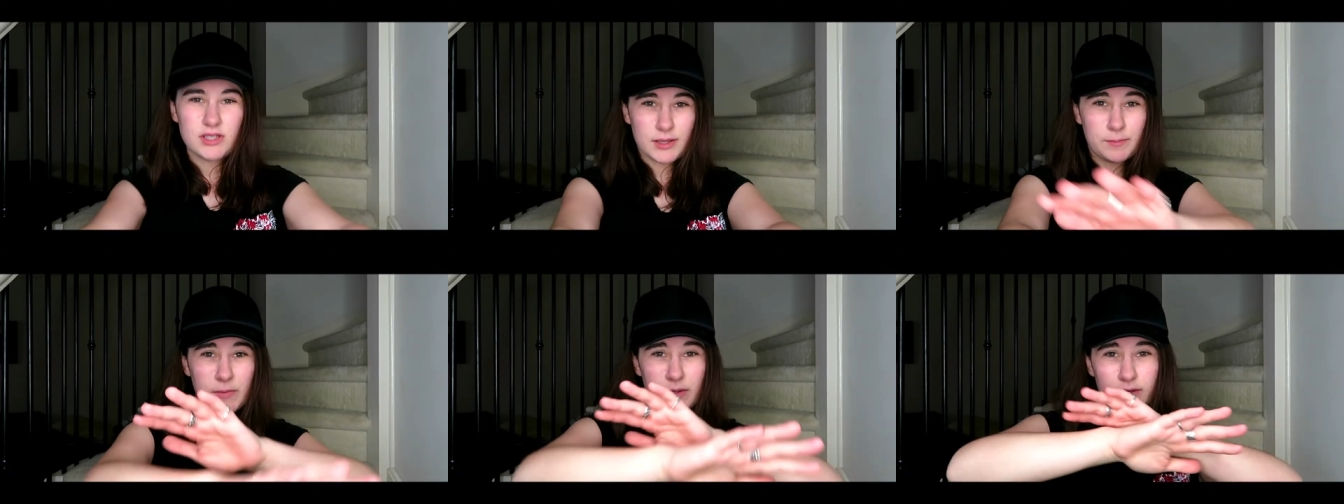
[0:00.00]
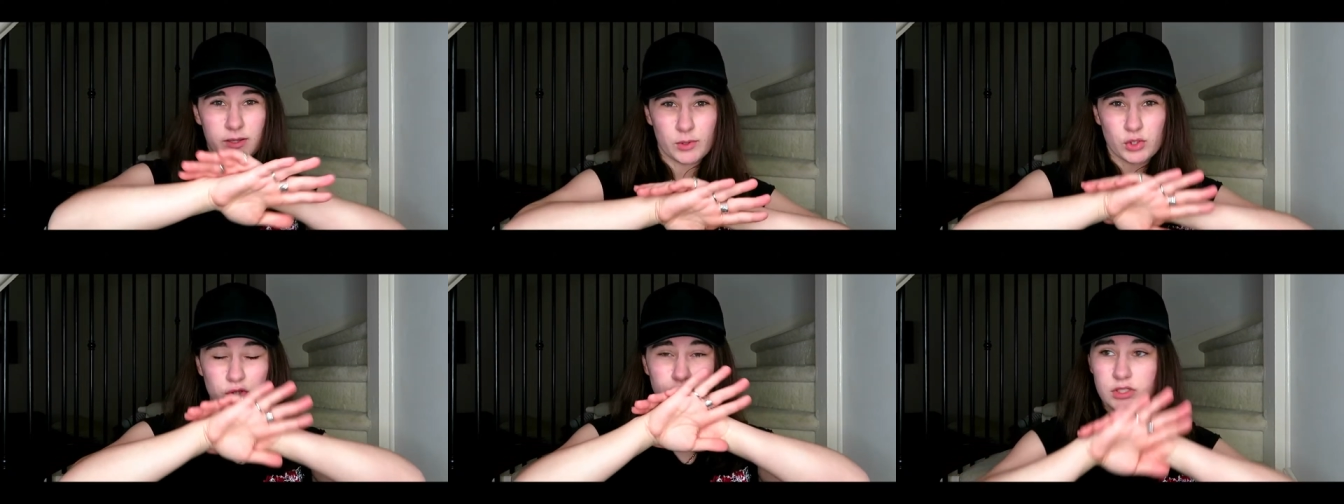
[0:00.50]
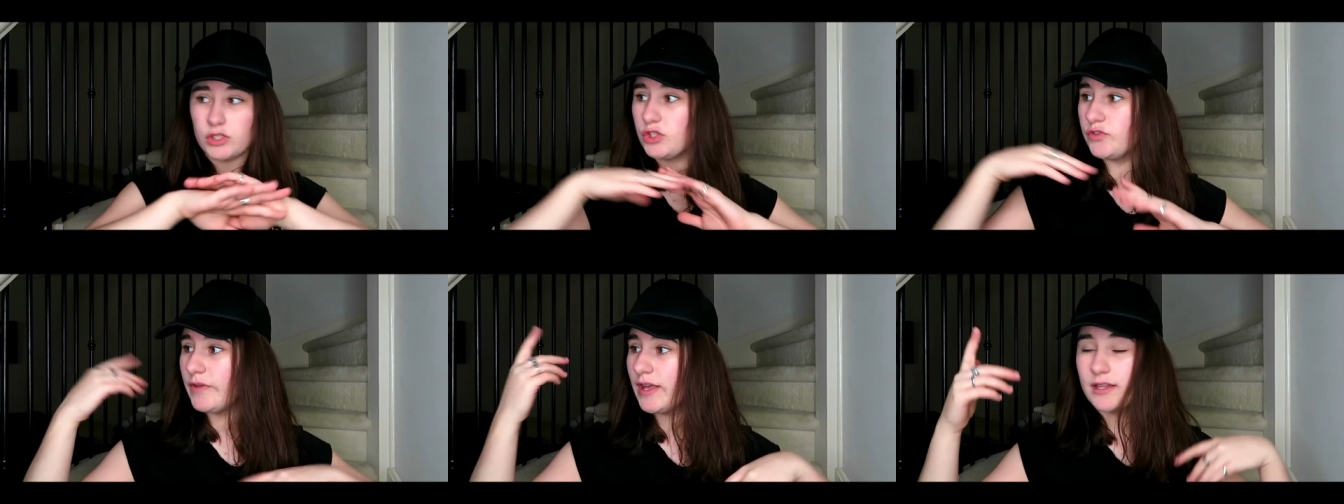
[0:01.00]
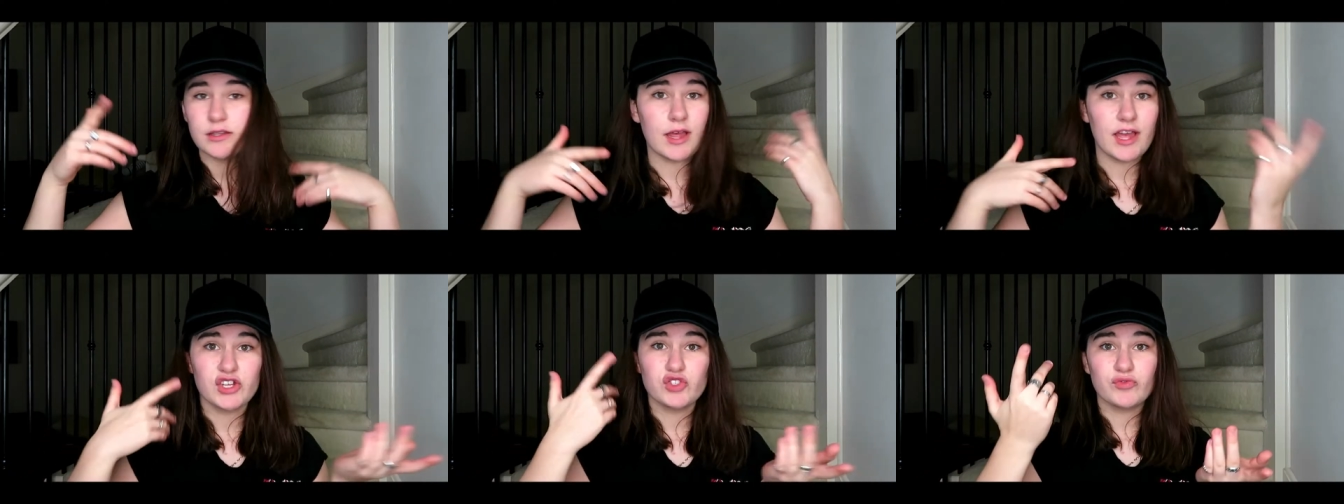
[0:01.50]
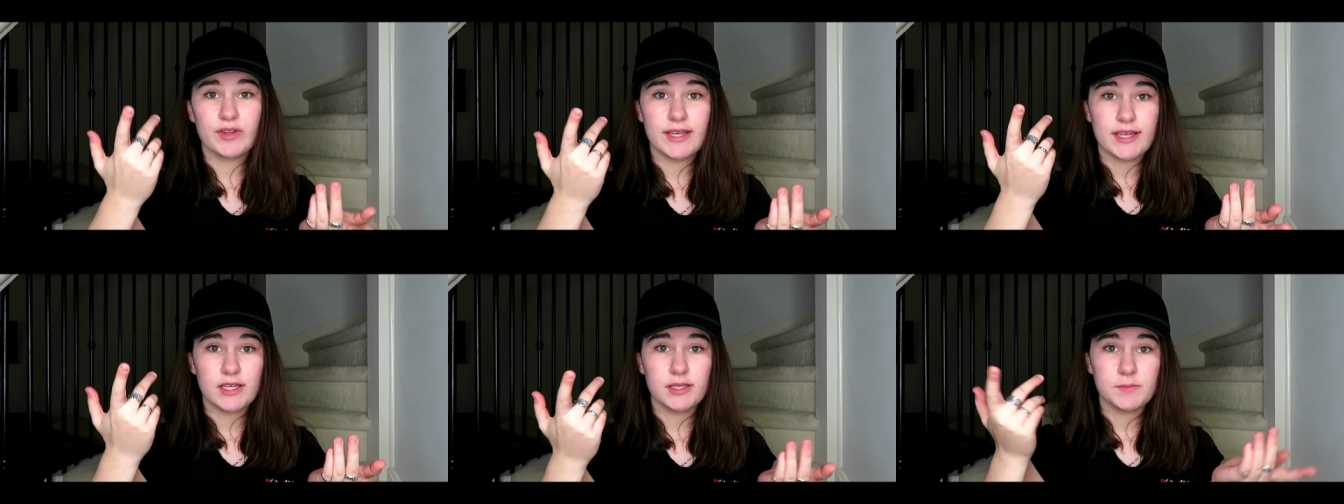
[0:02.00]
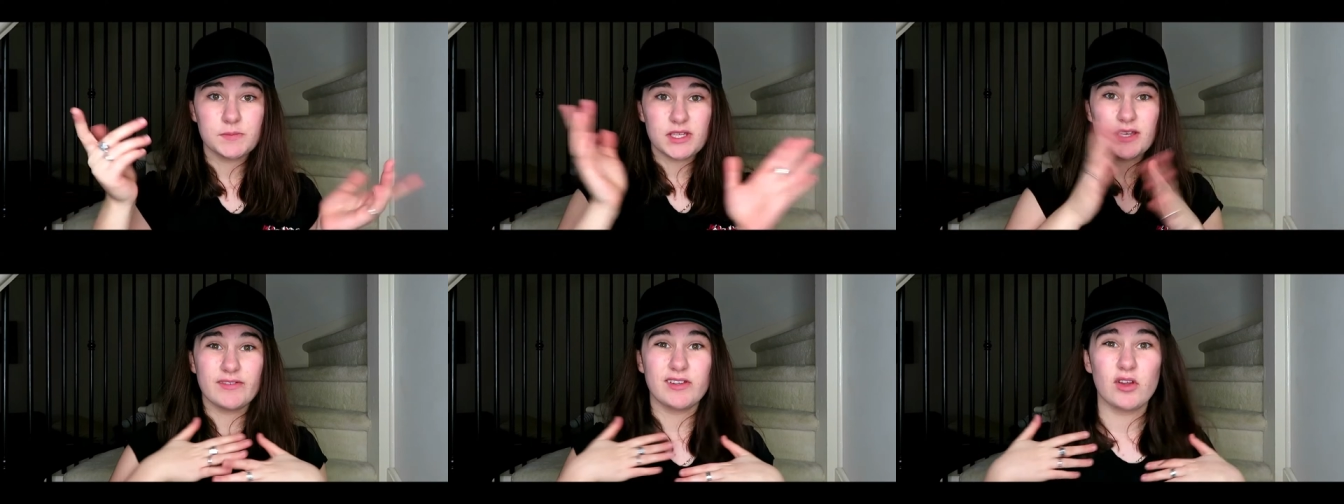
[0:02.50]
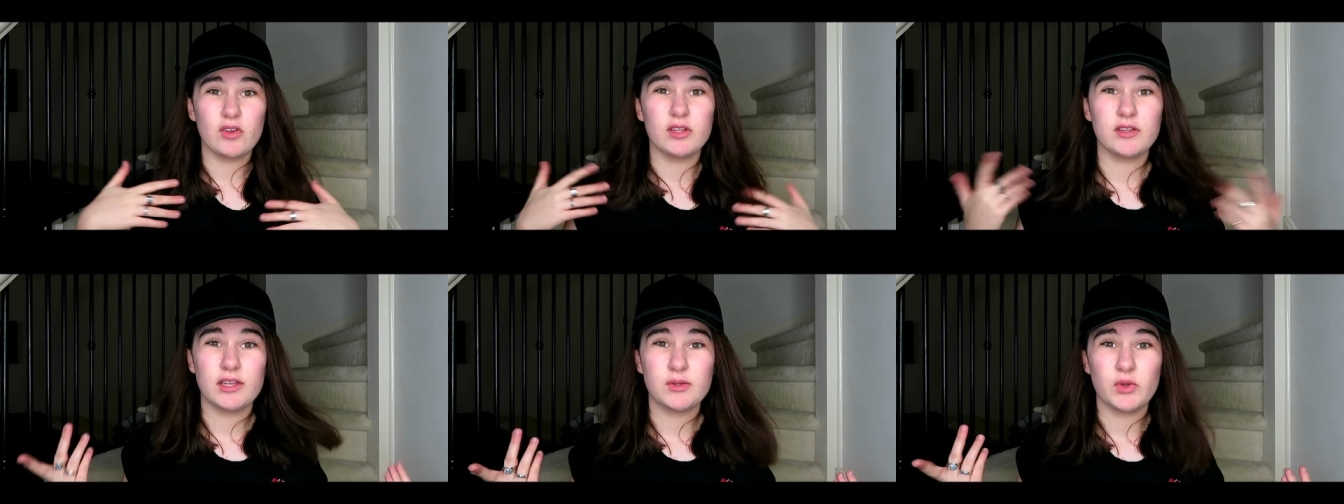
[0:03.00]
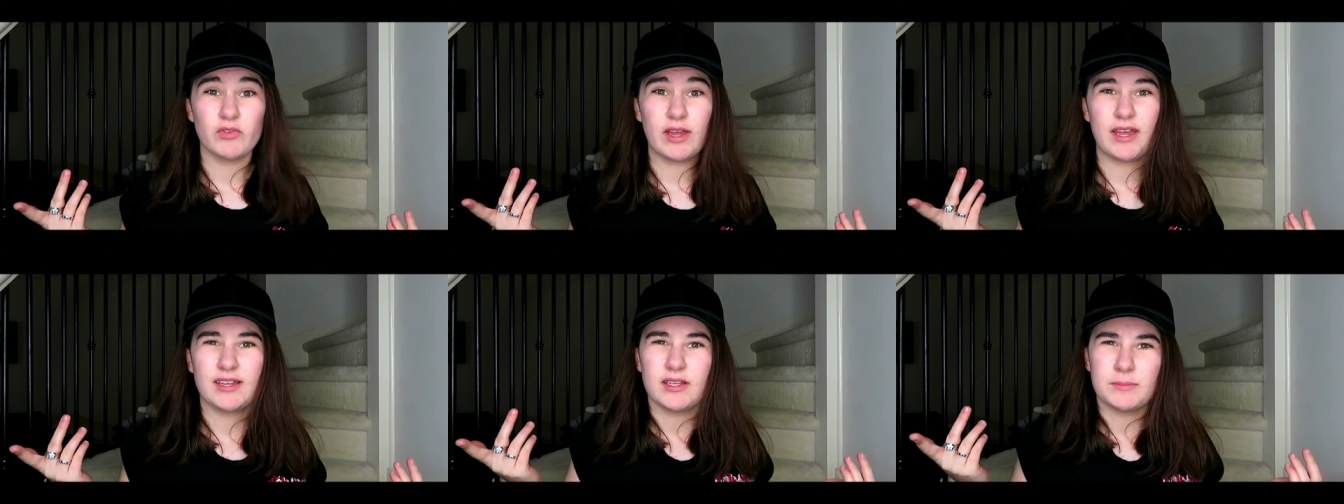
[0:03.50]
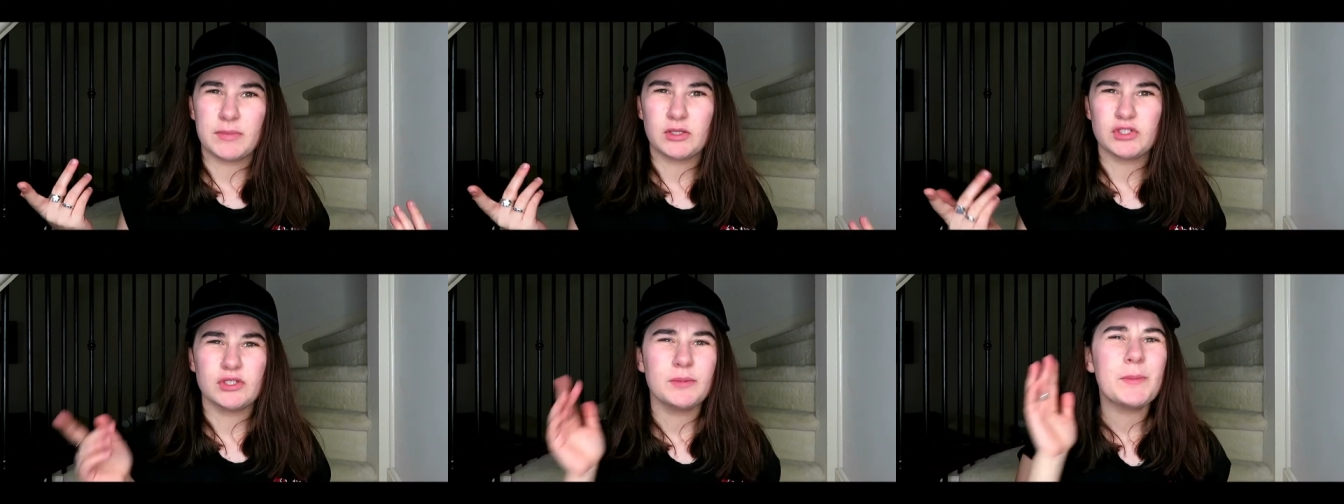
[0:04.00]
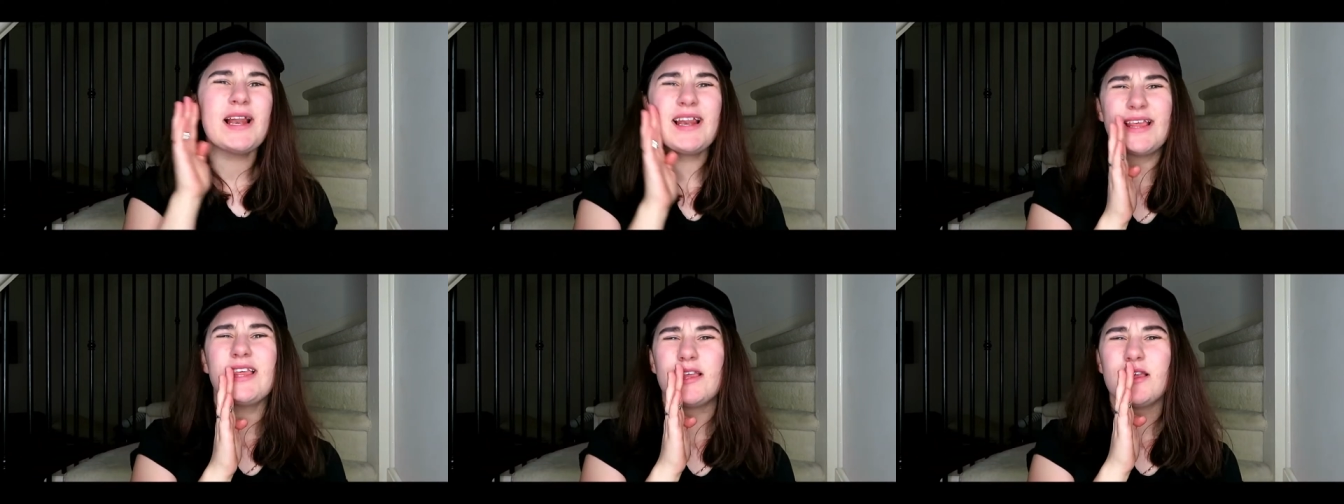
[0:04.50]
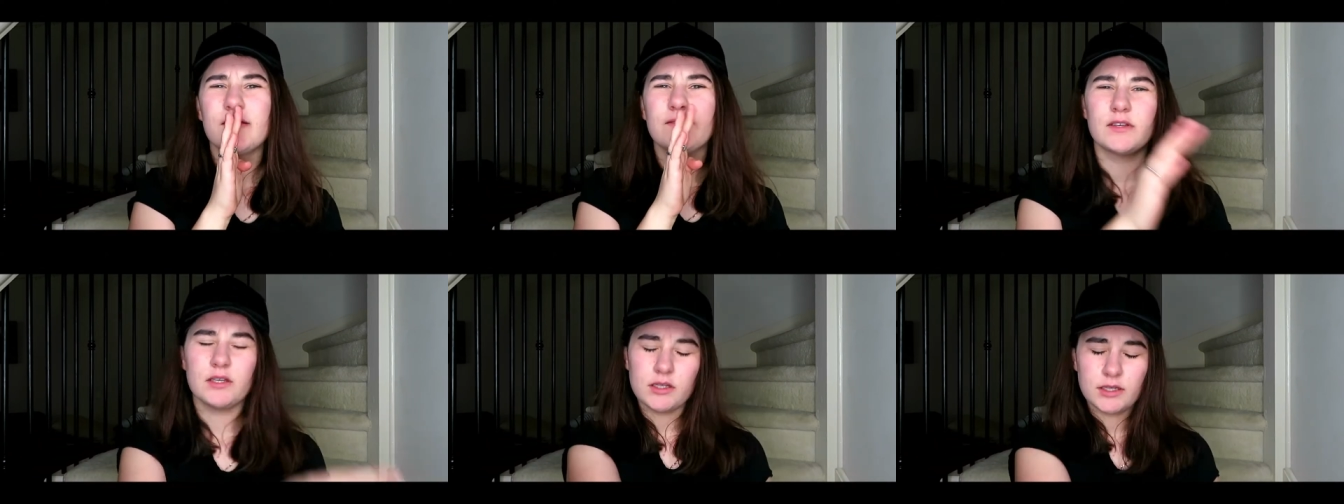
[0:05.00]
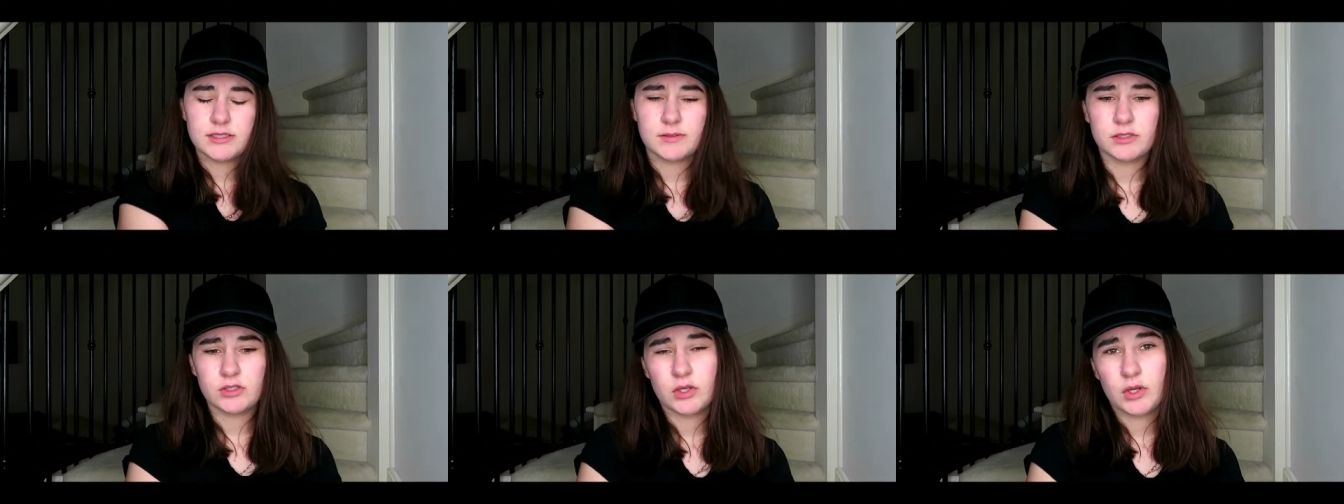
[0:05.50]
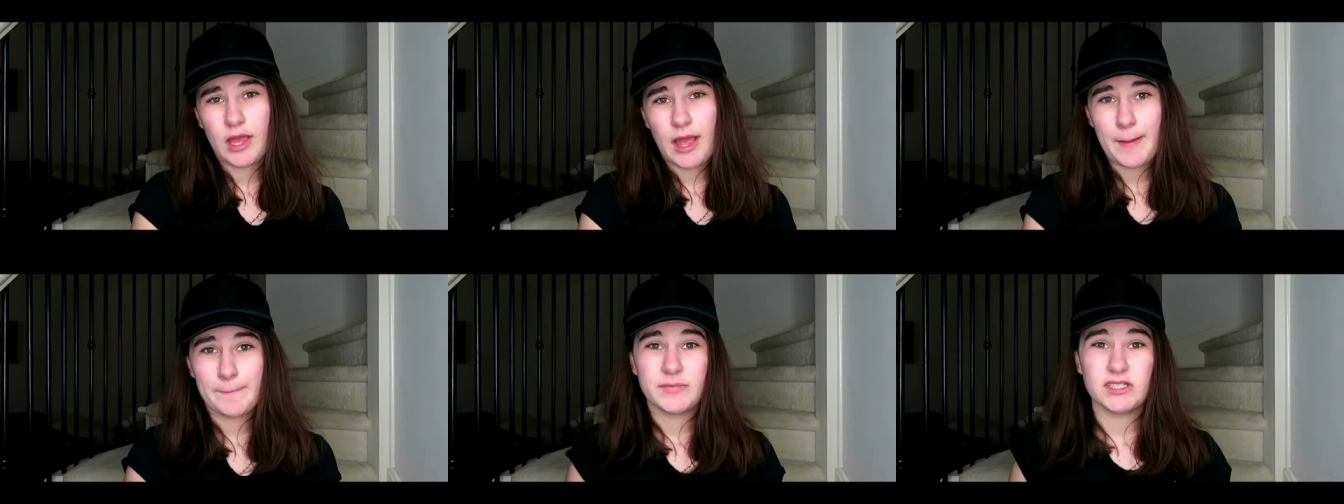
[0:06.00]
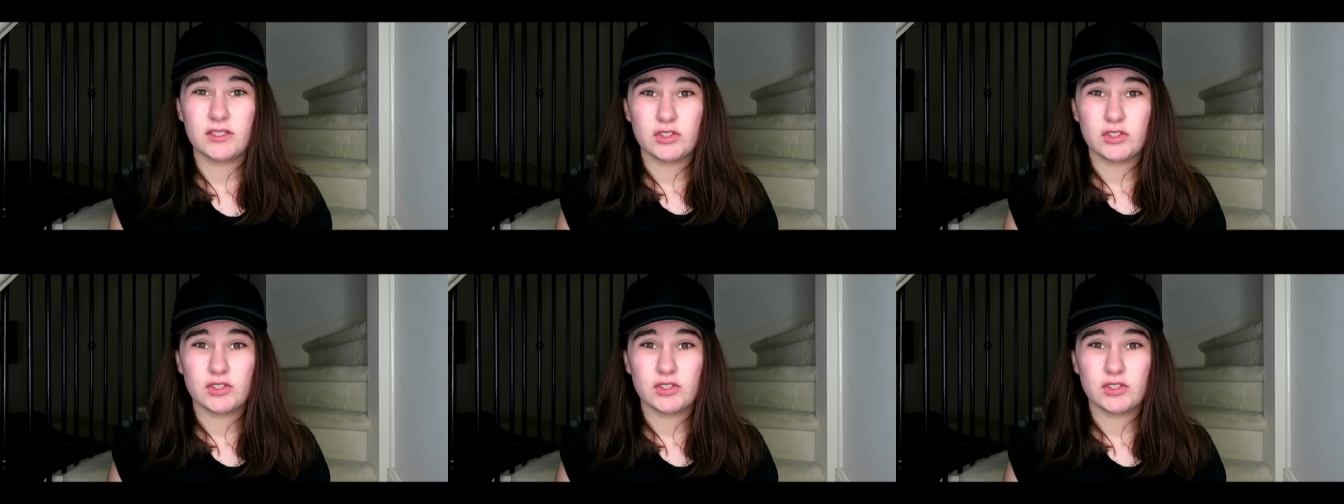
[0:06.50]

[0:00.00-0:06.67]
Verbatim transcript: Telling people to follow their dreams, even though you ignore it. Telling people you believe, that's who I am.